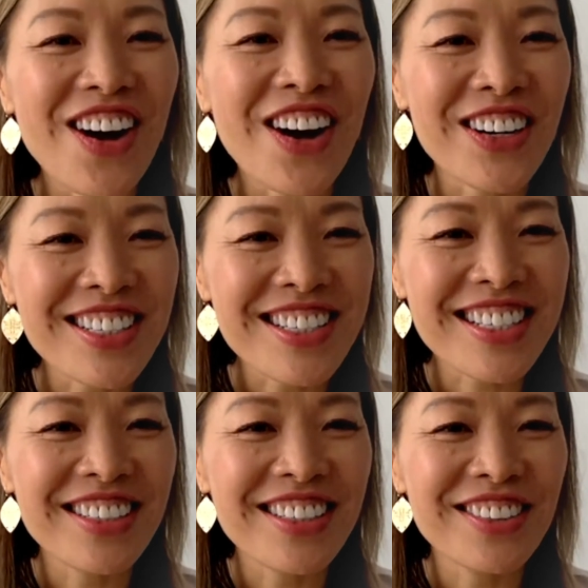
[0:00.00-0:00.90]
The
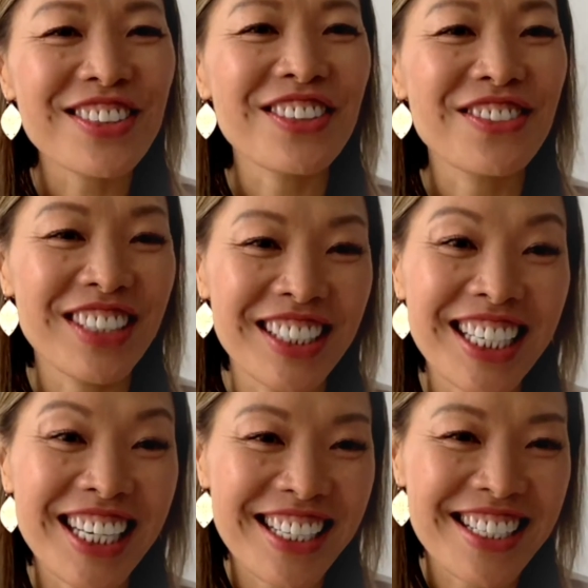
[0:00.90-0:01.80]
hard skills are
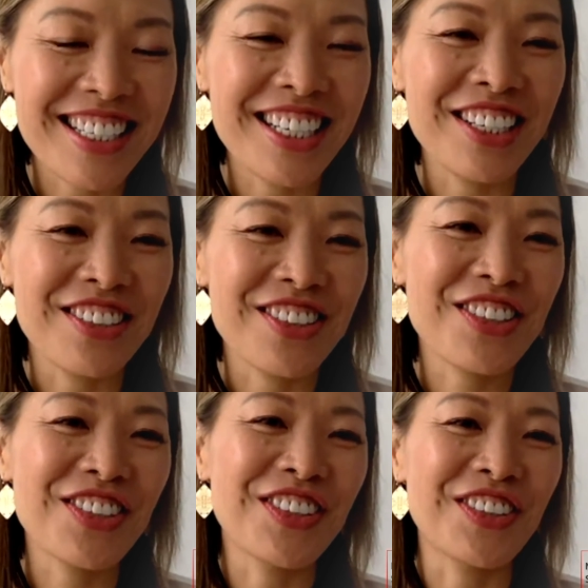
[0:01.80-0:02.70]
very easy
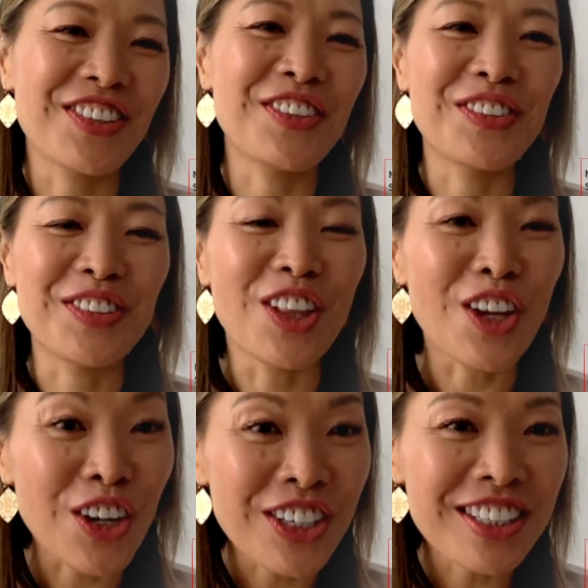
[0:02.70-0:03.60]
to
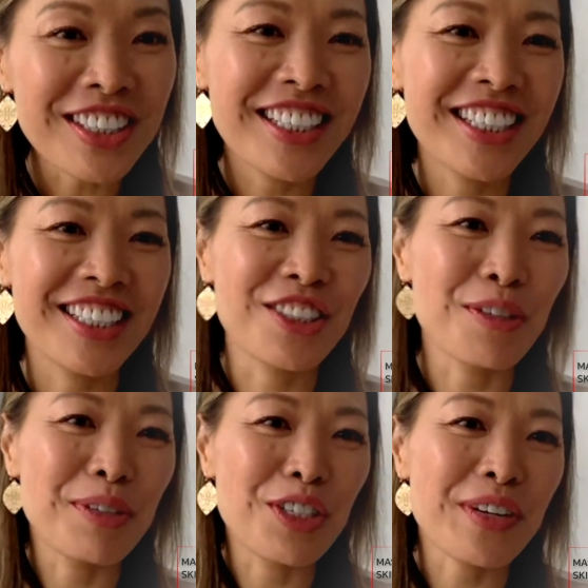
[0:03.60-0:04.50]
learn and
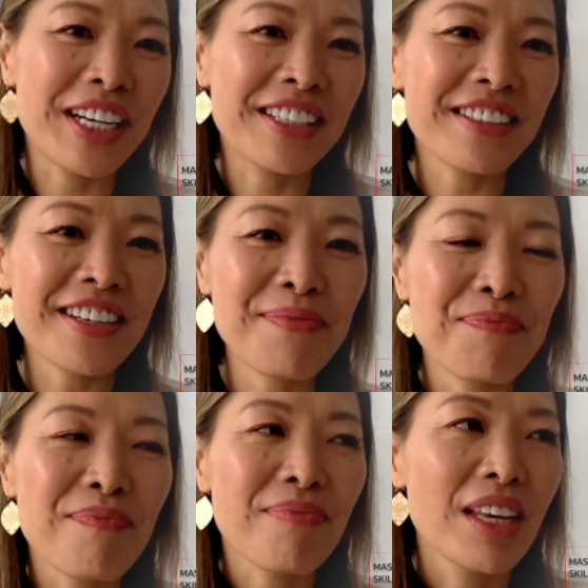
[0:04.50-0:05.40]
to be trained
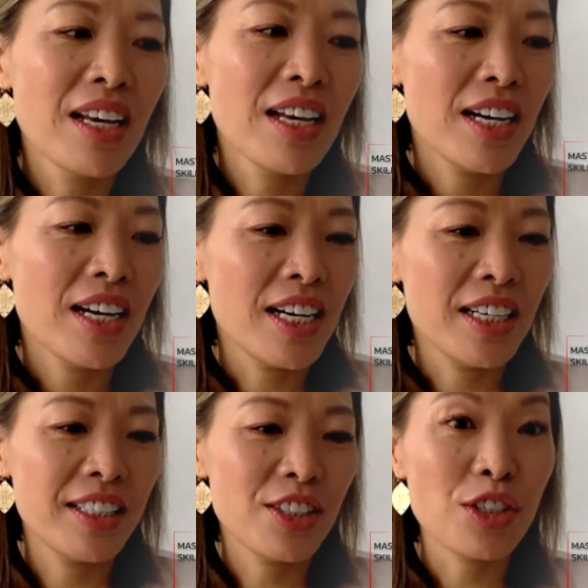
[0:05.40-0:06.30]
on
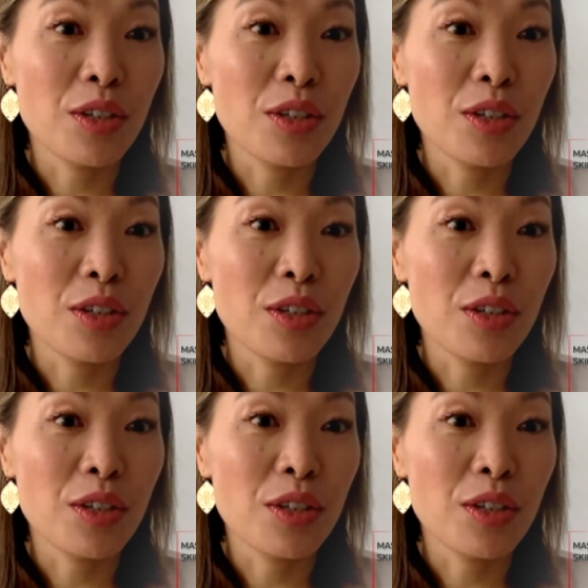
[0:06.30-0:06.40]
and to